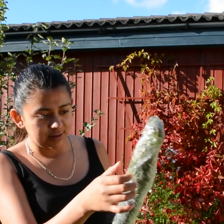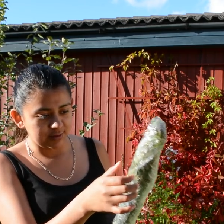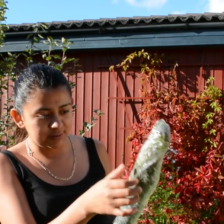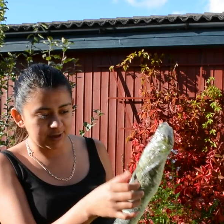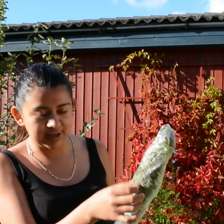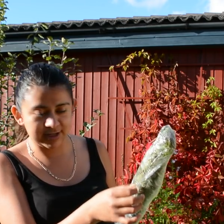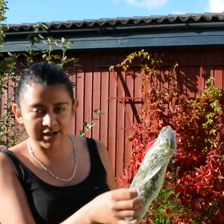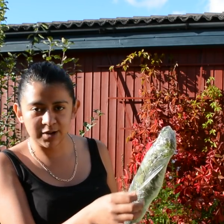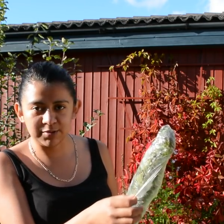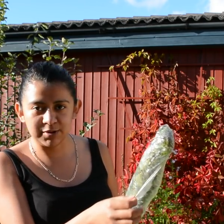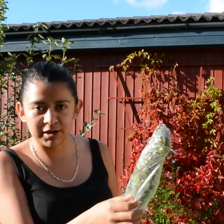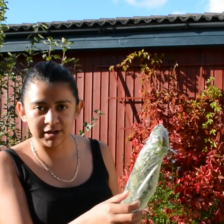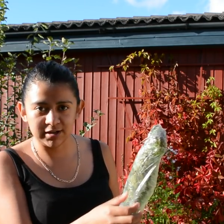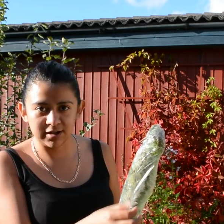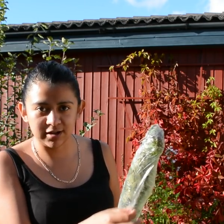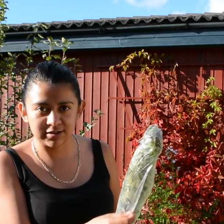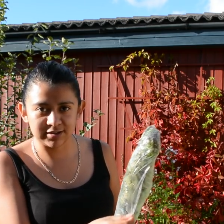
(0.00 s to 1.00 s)
Right now we are
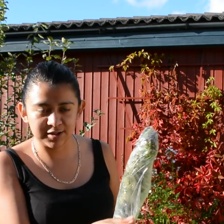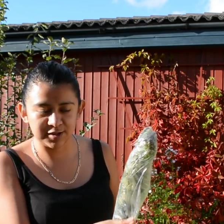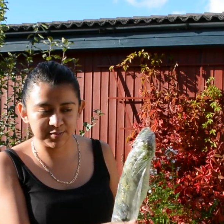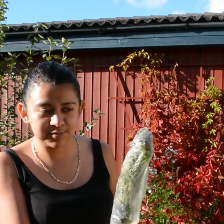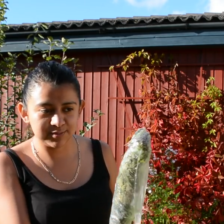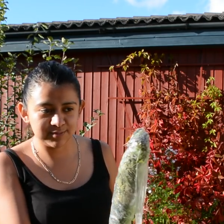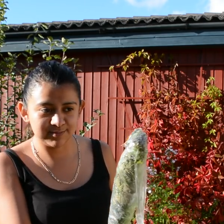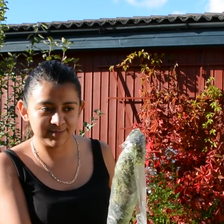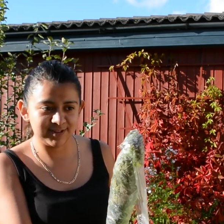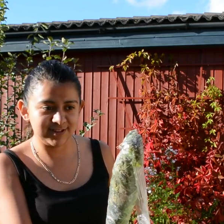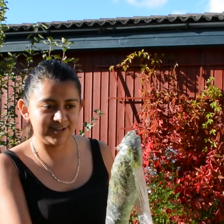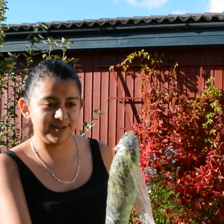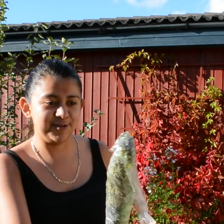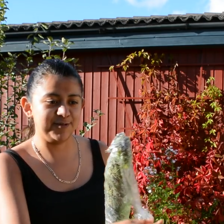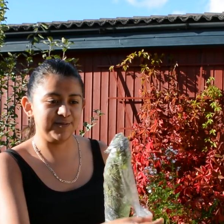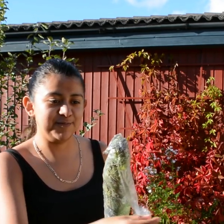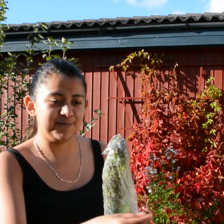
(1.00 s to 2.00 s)
in autumn,
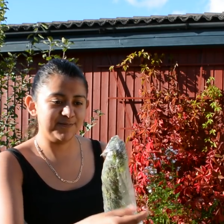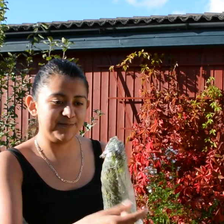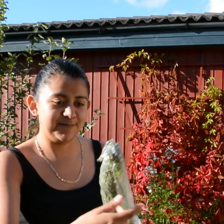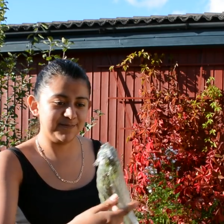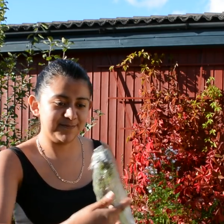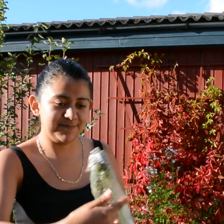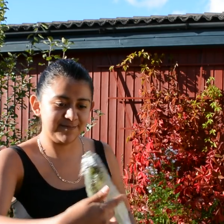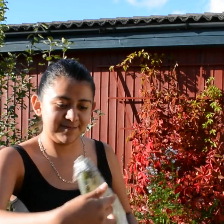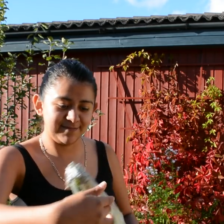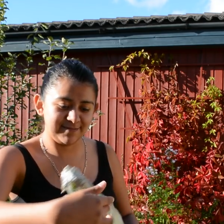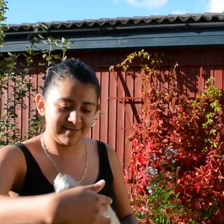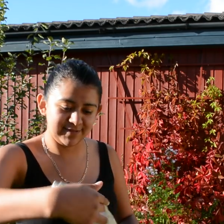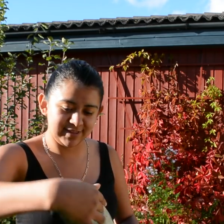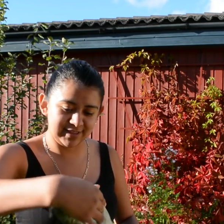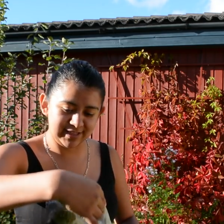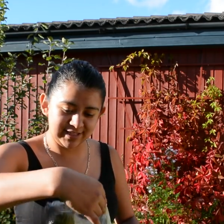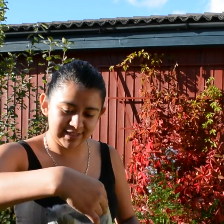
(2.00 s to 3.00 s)
so
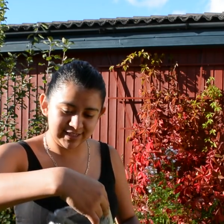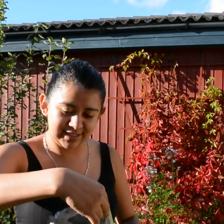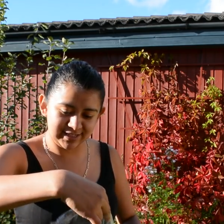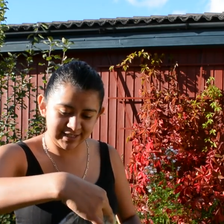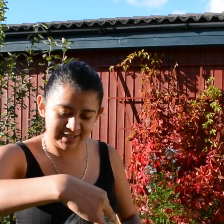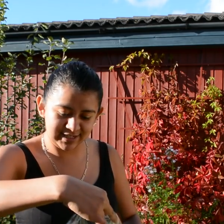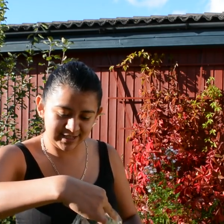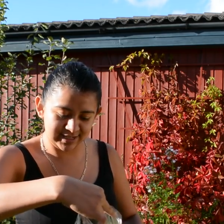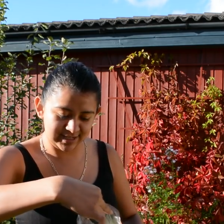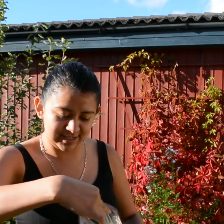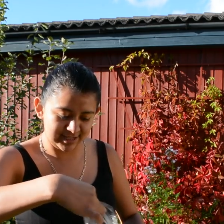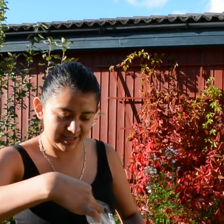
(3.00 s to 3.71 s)
let's see.